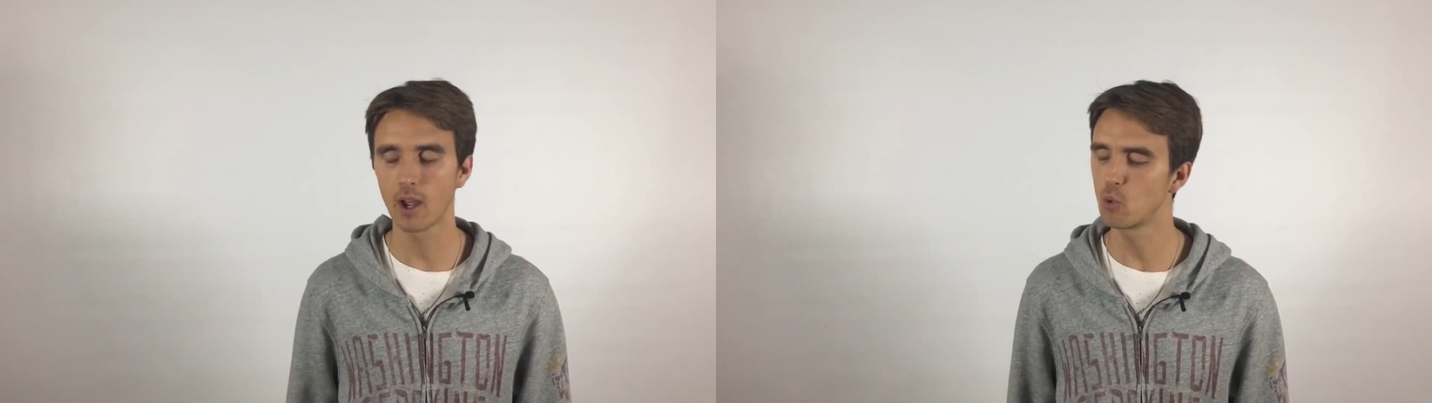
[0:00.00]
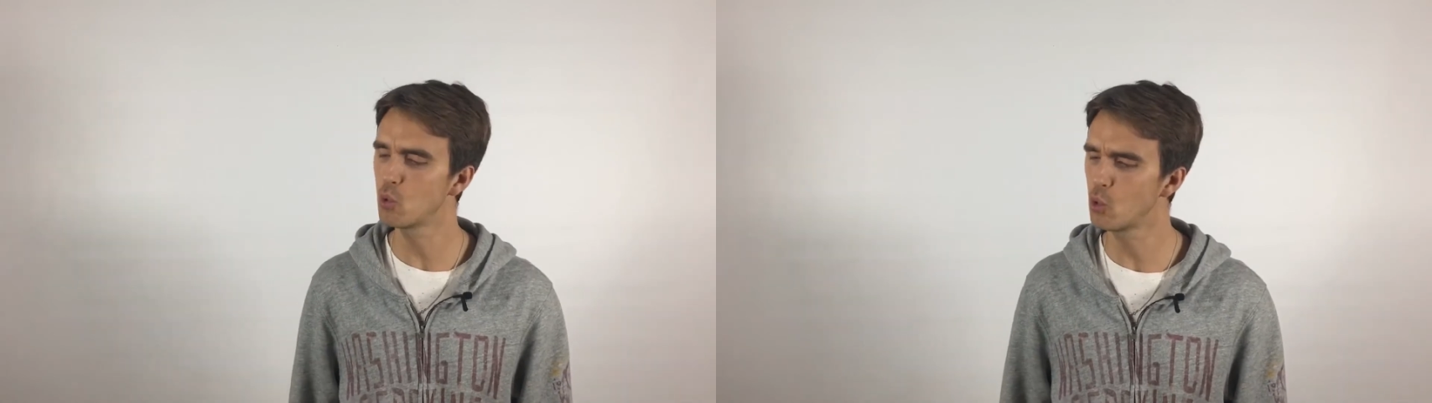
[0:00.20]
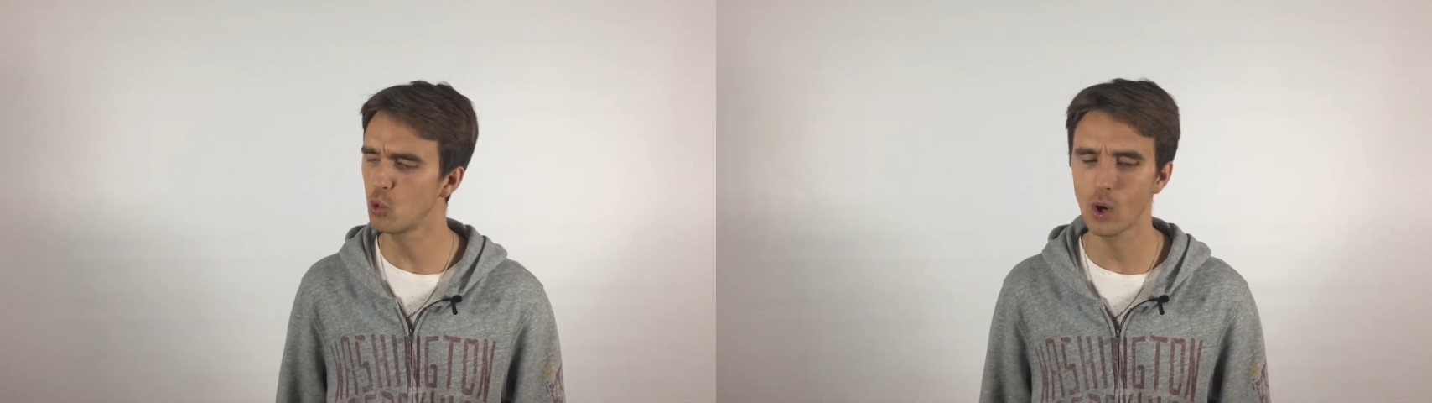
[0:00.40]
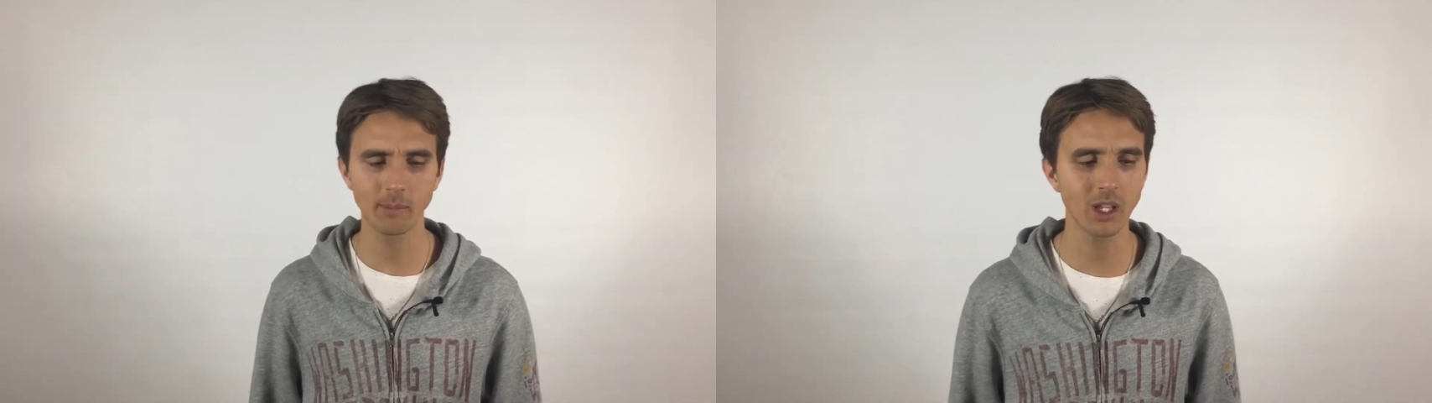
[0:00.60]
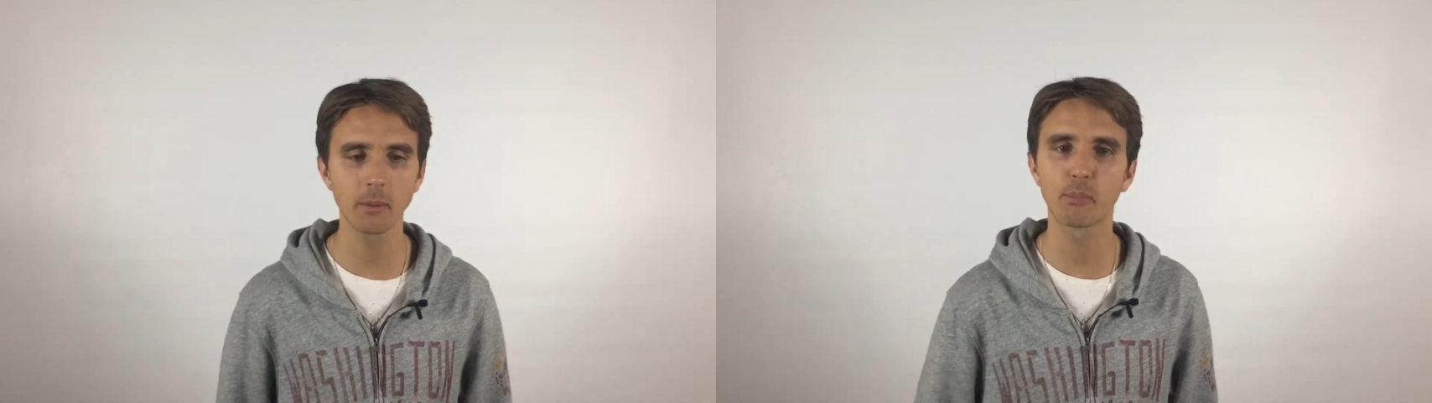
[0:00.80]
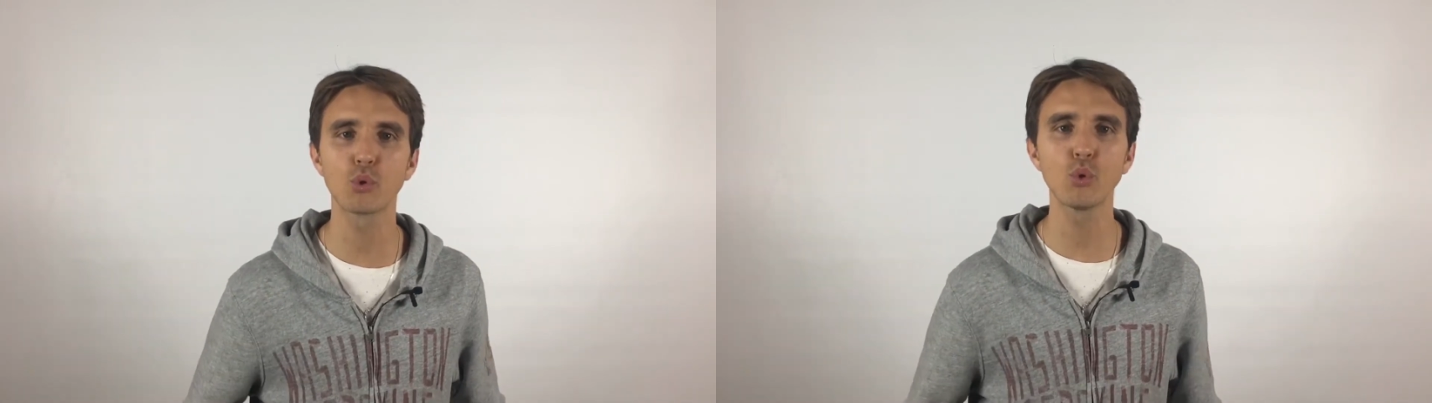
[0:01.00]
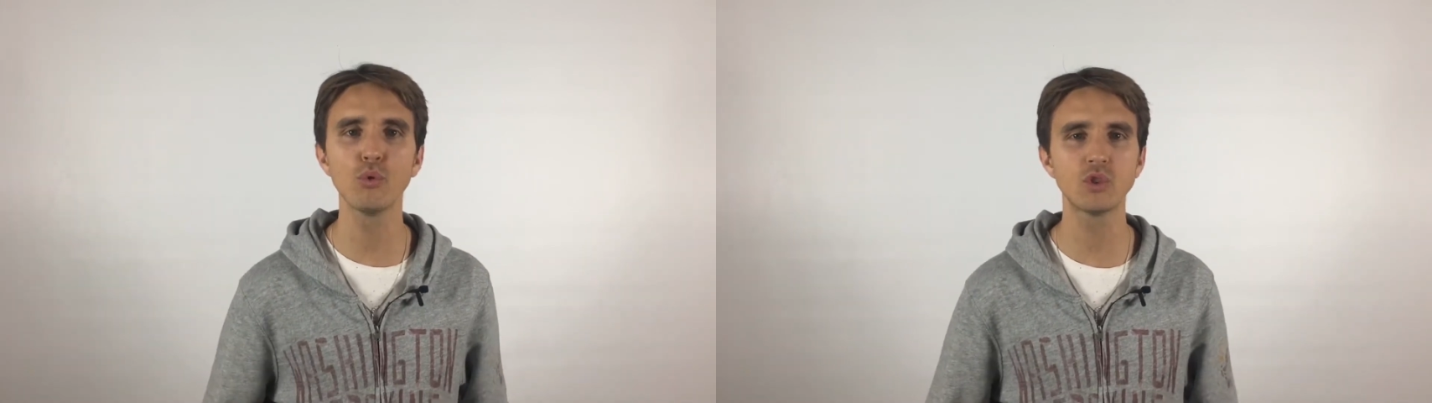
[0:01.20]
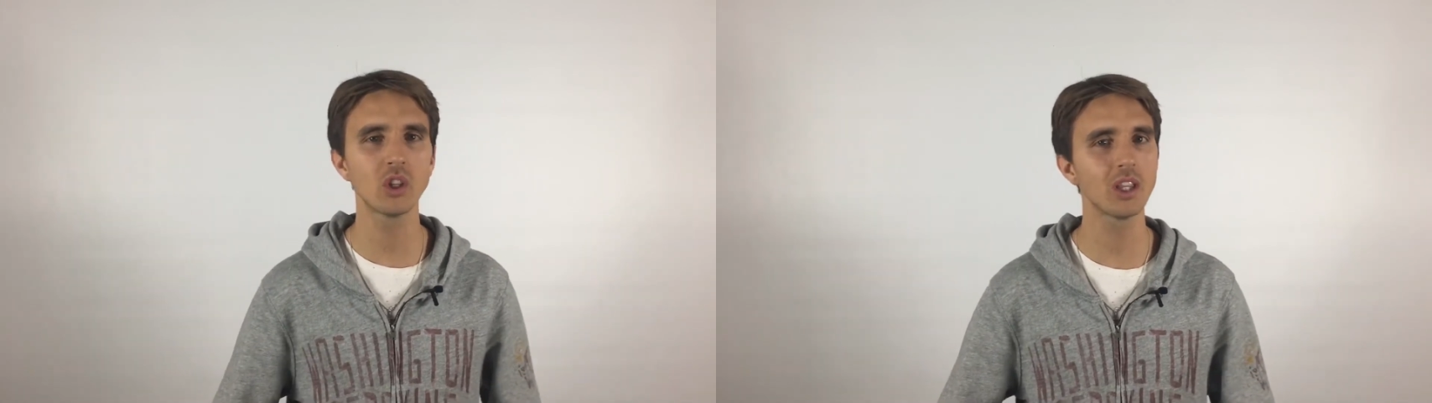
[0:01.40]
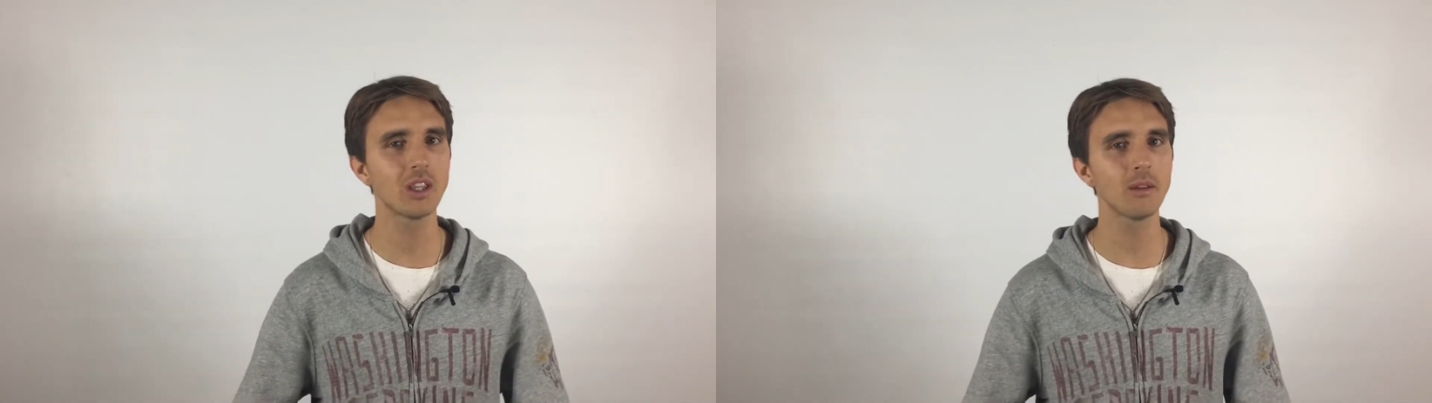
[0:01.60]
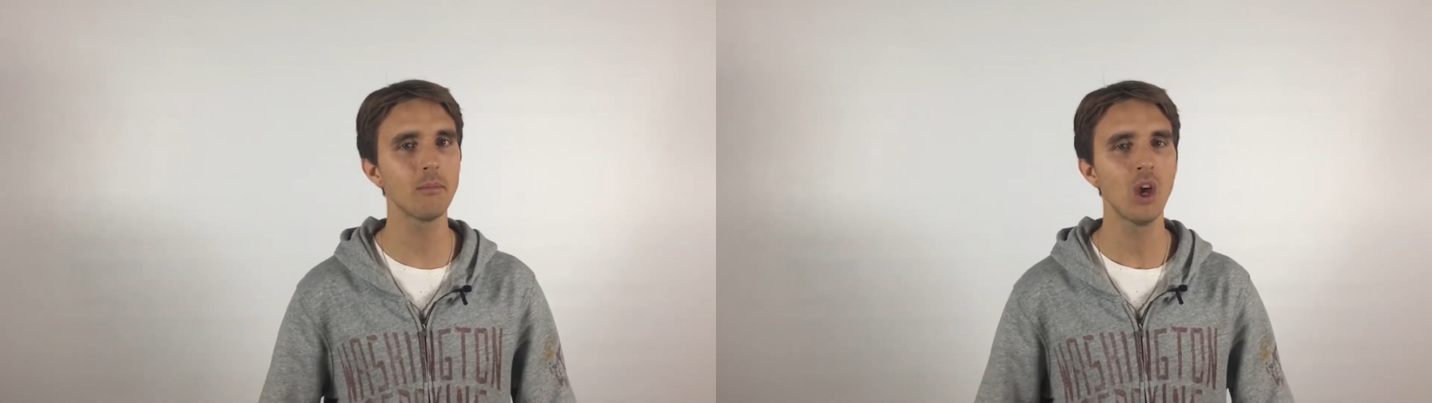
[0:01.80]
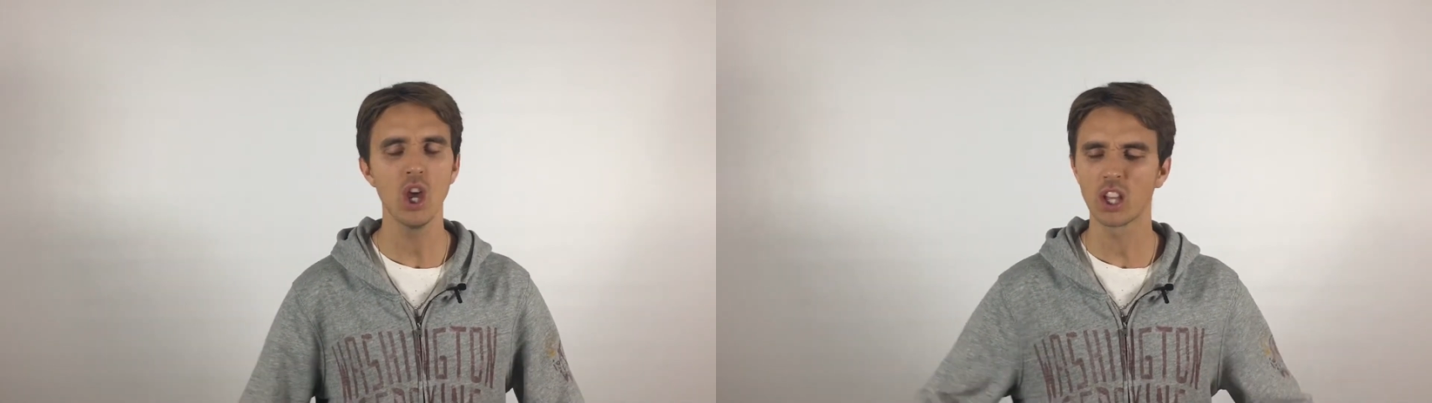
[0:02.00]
ooh, I'm gonna prove to him,